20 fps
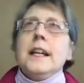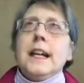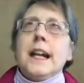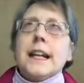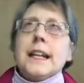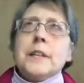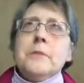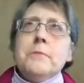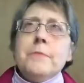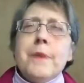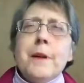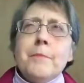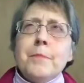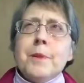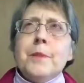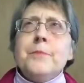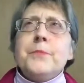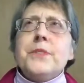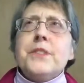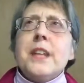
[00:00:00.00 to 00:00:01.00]
I can remember
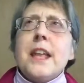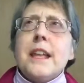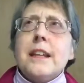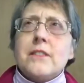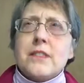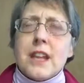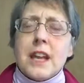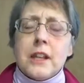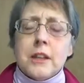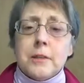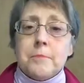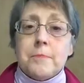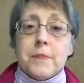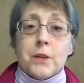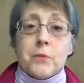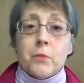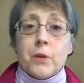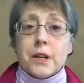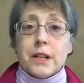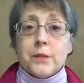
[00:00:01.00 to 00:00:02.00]
him telling me
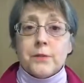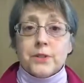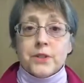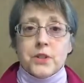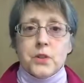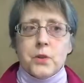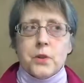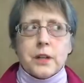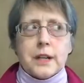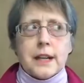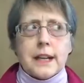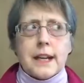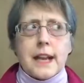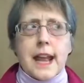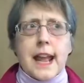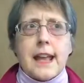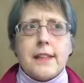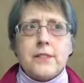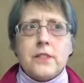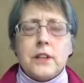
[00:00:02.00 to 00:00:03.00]
what he was doing,
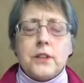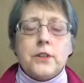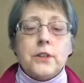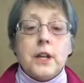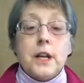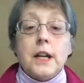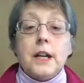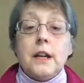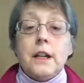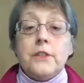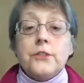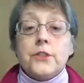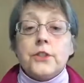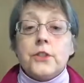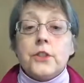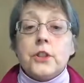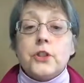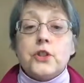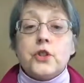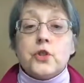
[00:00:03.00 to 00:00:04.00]
and the
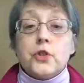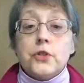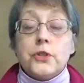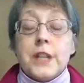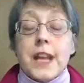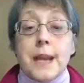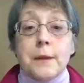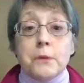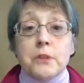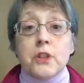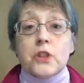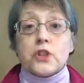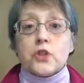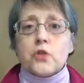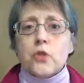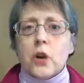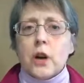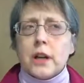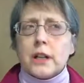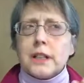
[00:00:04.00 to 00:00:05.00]
name of the
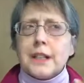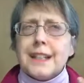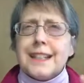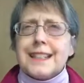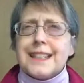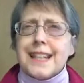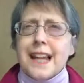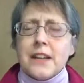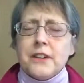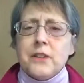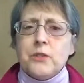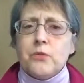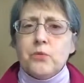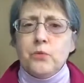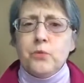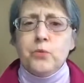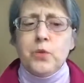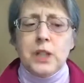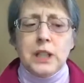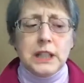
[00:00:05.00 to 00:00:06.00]
drug, it sounded
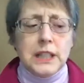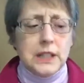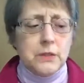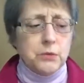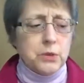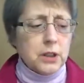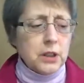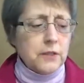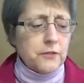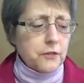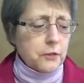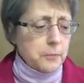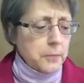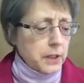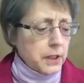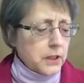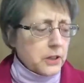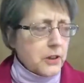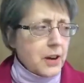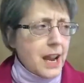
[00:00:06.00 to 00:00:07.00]
really
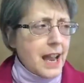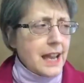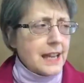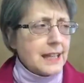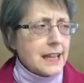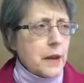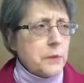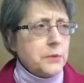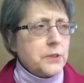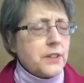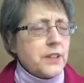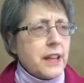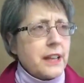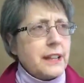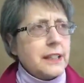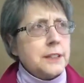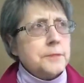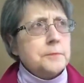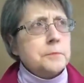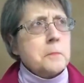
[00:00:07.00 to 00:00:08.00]
familiar, and I was like,
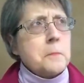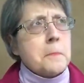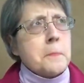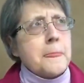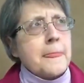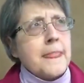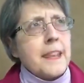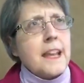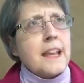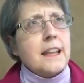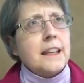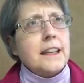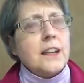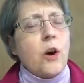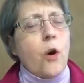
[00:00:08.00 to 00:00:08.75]
it